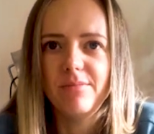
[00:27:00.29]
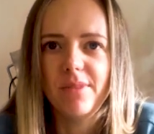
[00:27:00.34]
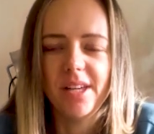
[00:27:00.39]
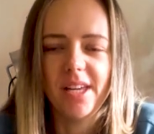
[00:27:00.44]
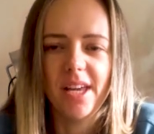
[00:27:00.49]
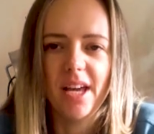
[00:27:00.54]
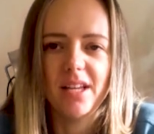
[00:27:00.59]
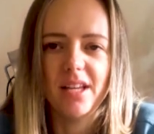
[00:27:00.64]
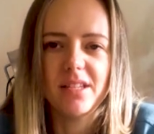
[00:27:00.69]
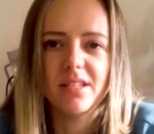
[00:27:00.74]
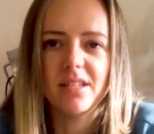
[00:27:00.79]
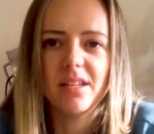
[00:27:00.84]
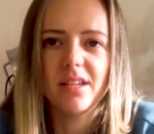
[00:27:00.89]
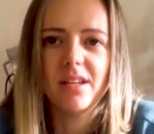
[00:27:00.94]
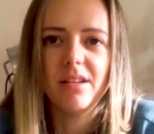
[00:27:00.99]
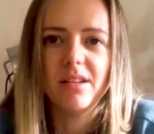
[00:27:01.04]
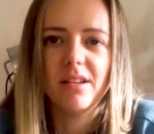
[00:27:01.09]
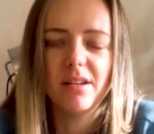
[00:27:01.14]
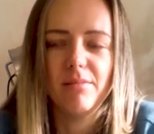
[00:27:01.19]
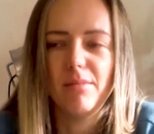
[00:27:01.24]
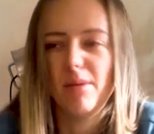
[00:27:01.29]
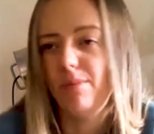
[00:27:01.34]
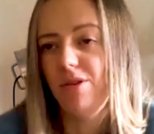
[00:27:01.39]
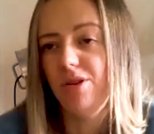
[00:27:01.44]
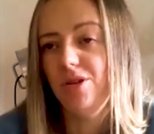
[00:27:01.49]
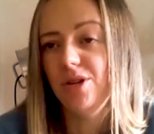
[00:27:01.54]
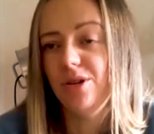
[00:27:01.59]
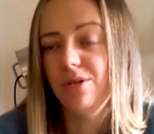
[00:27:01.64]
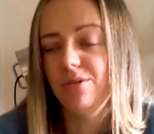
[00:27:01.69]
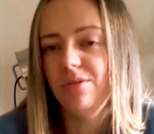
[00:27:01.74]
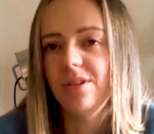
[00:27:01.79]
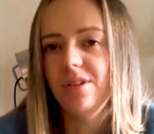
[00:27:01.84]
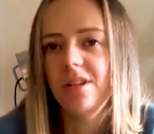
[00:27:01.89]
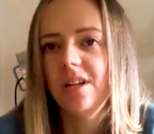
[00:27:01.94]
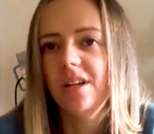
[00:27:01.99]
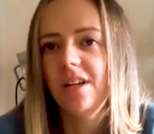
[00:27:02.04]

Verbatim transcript: I guess. Maybe you don't.